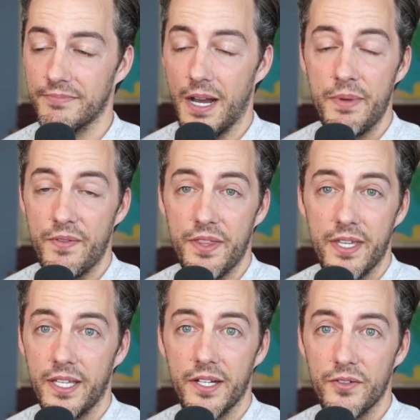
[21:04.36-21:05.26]
I'm even
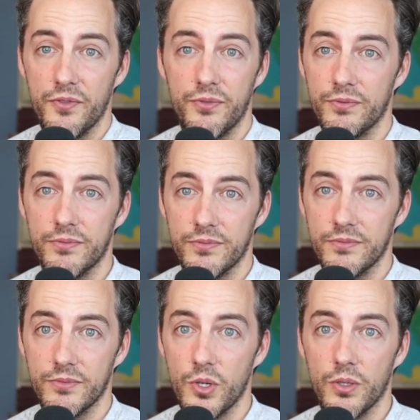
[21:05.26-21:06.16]
thinking of,
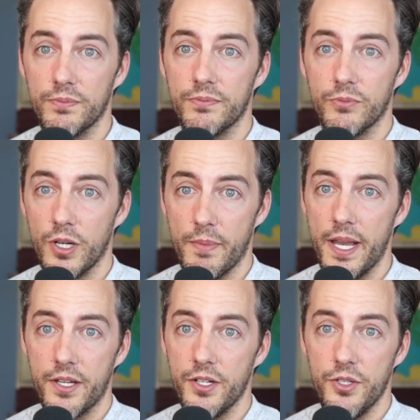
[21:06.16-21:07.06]
well, what am
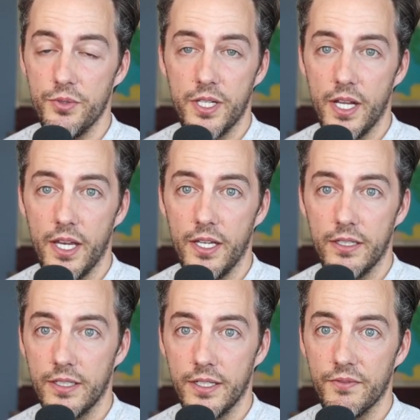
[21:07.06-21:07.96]
I going to do
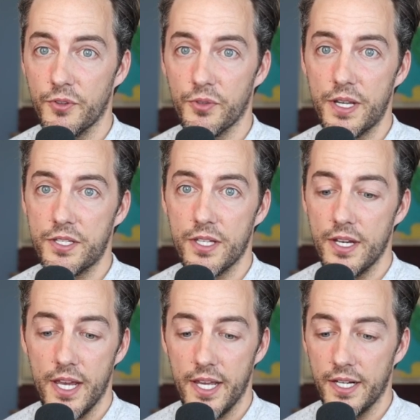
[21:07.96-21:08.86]
today and for the rest of
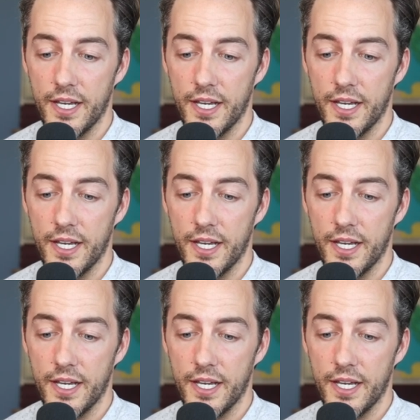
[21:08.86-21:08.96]
the day?